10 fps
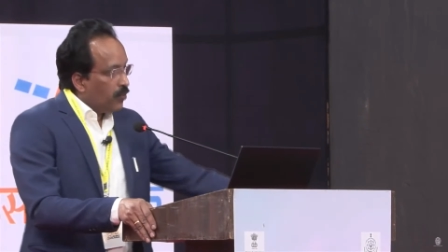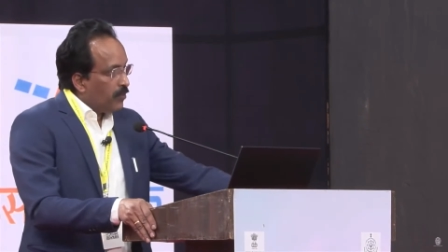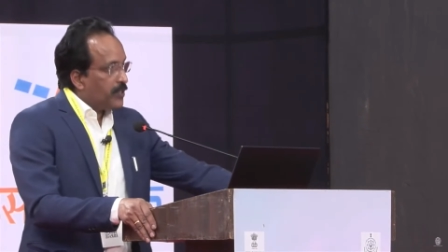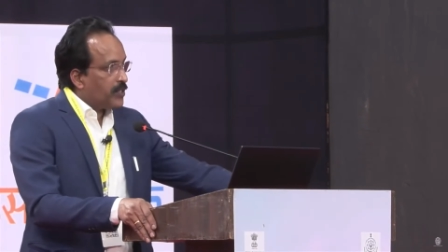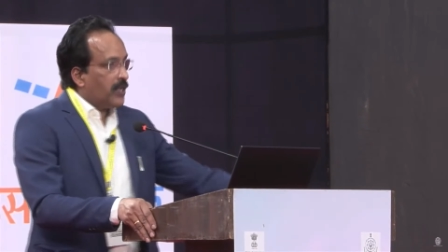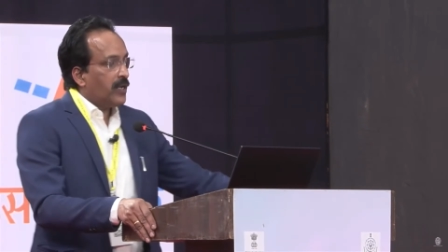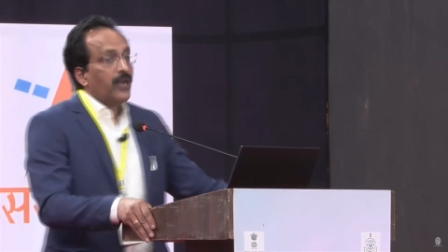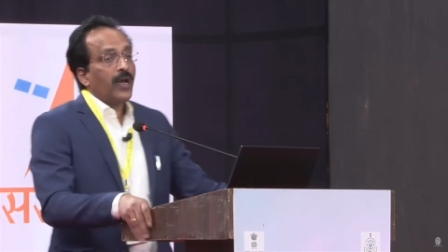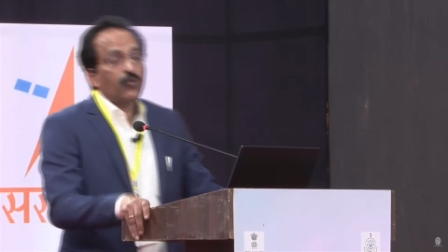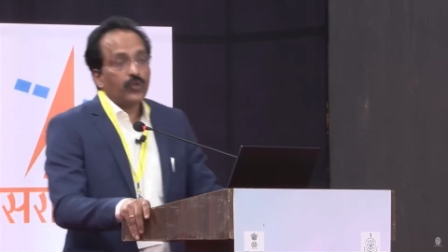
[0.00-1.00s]
moon mission
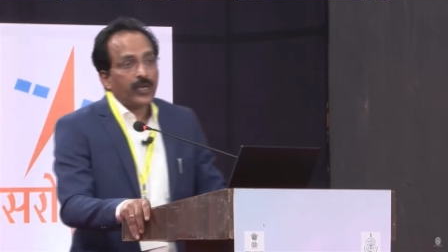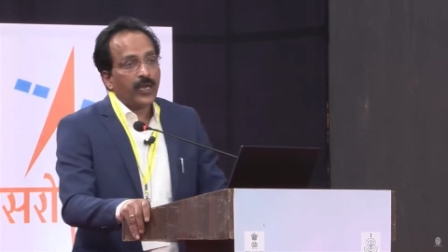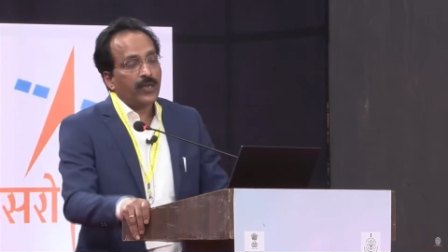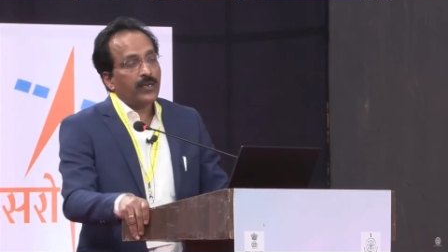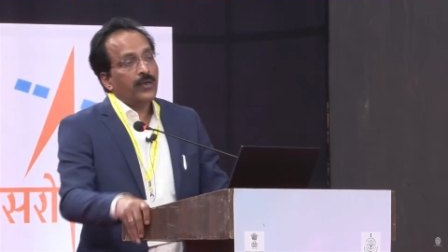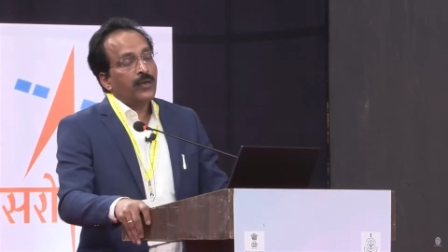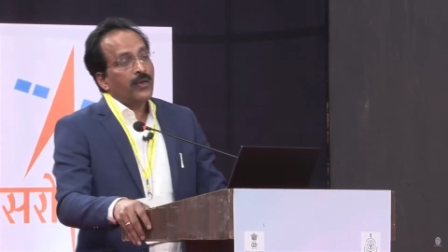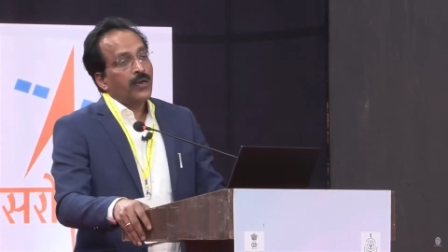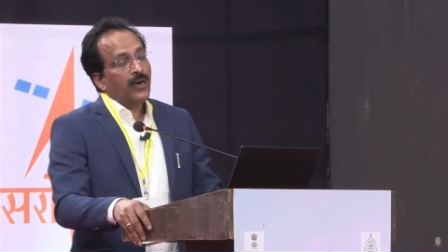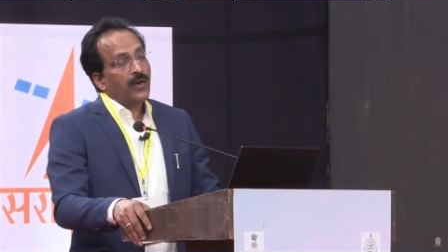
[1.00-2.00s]
and how to create
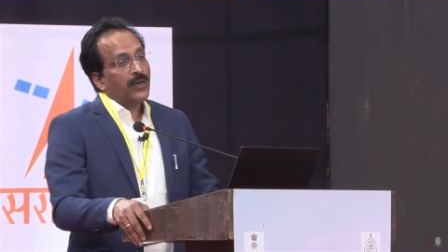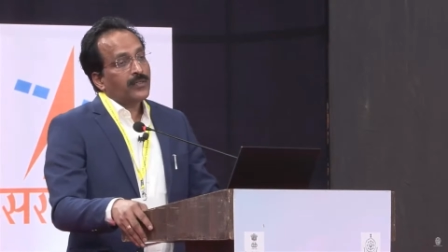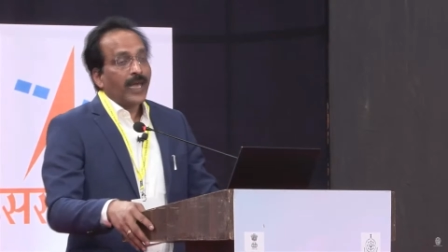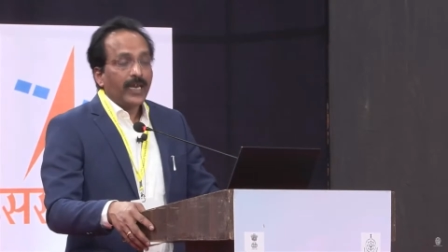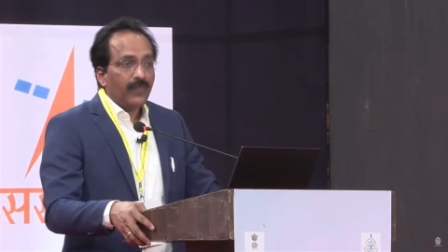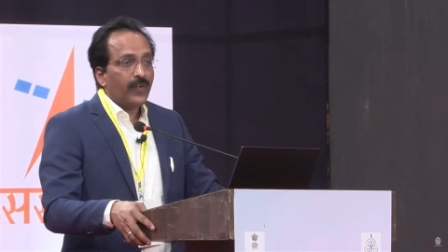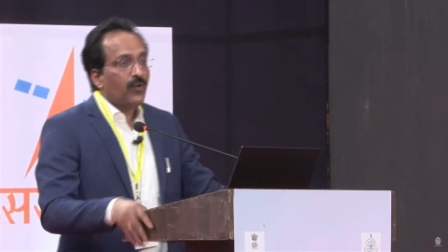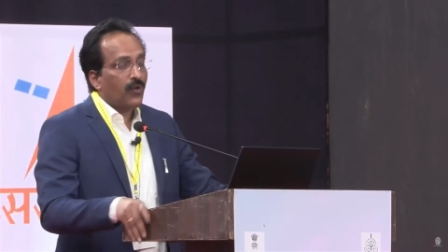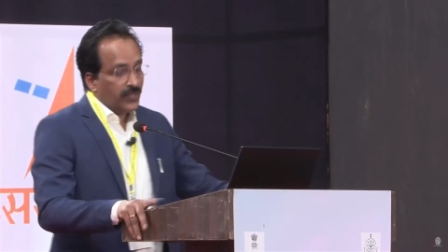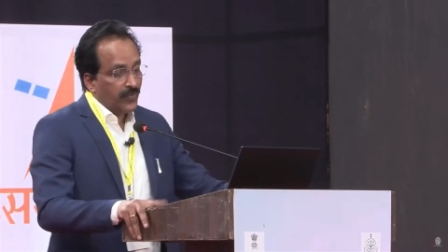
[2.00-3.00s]

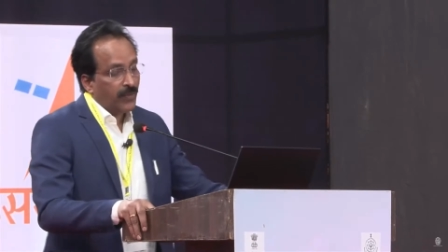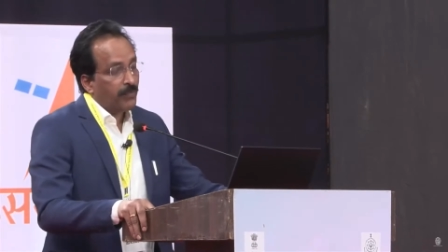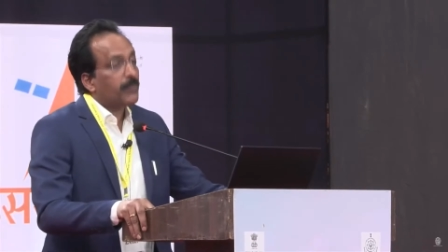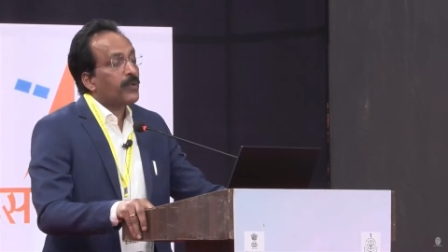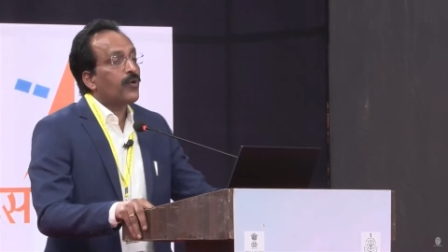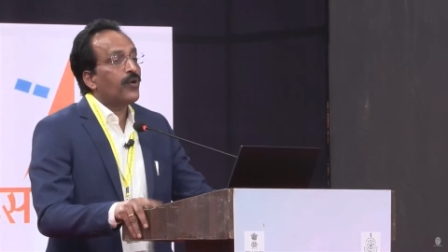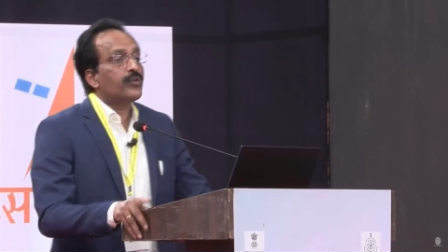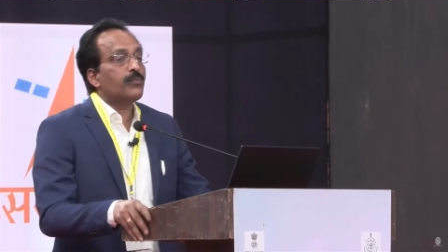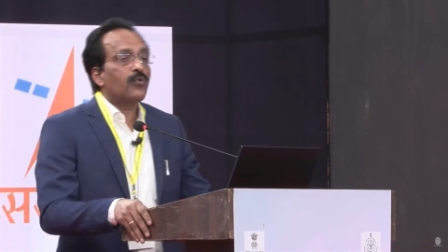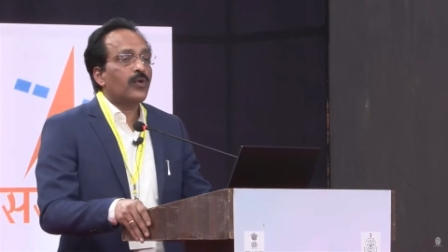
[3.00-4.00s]
scientific goals for people
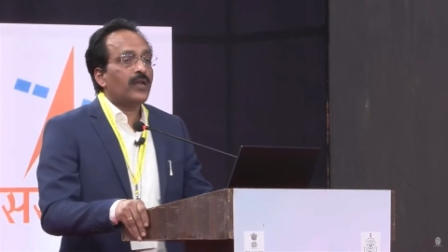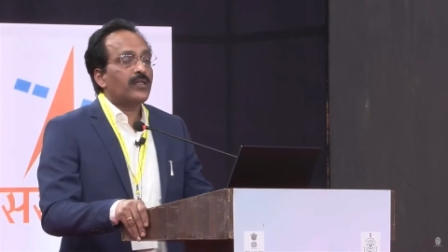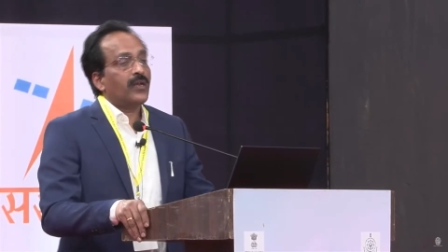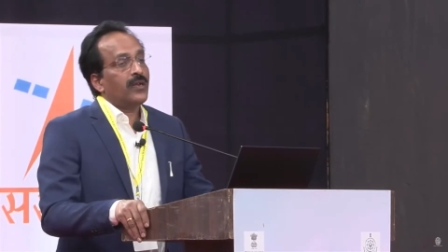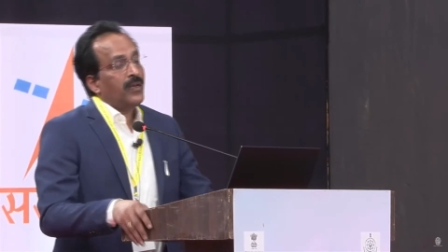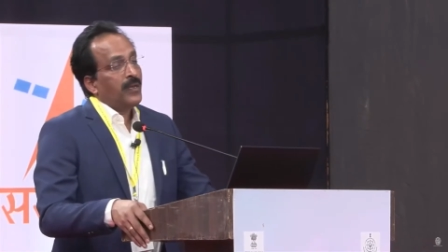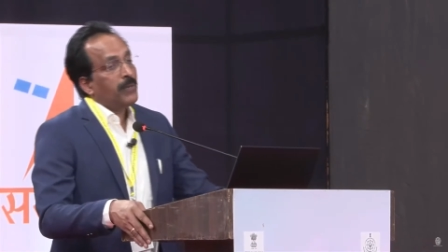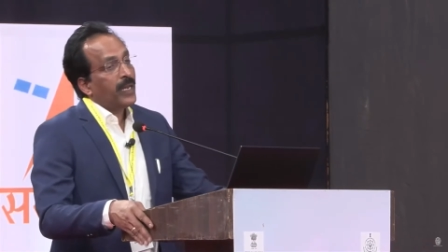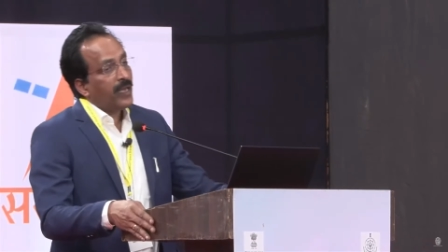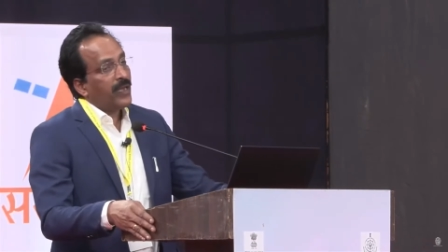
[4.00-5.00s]
going to moon and then
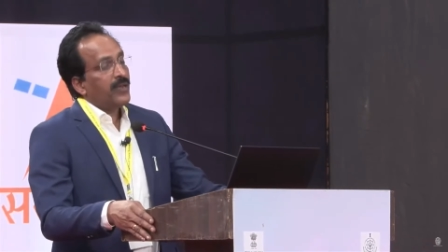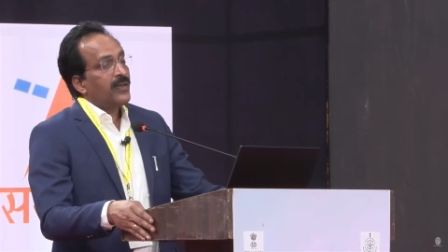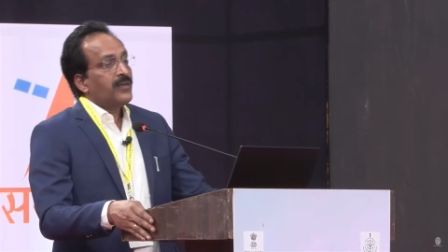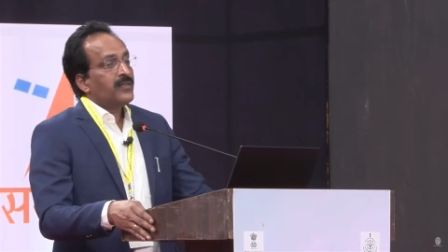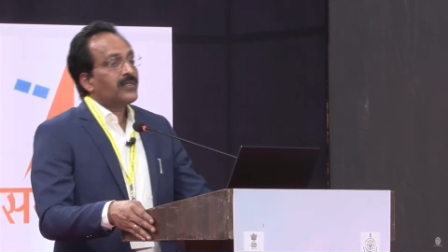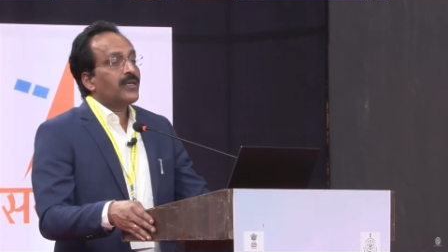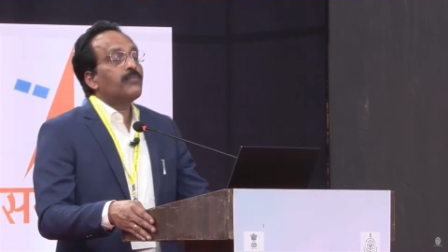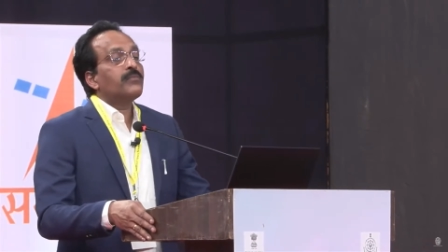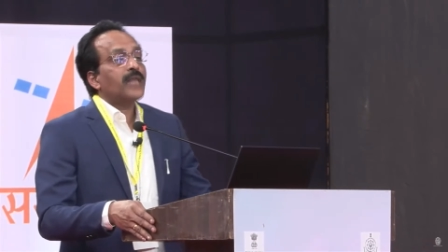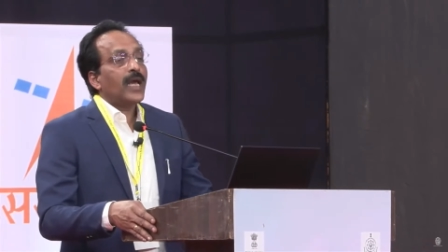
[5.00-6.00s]
bringing
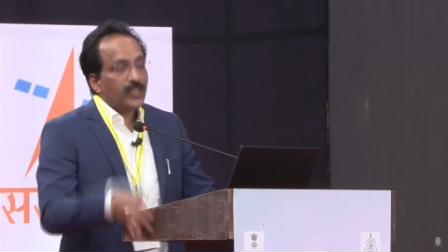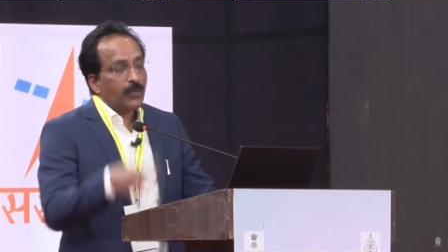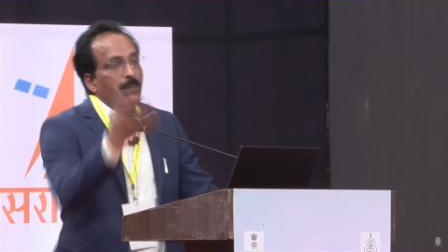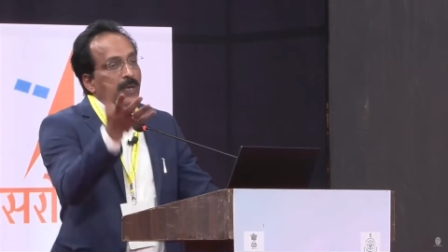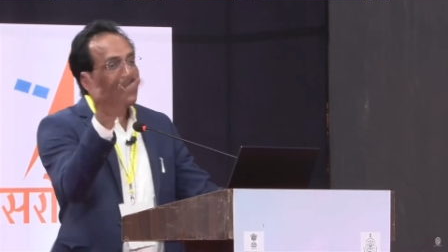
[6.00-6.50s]
some tangible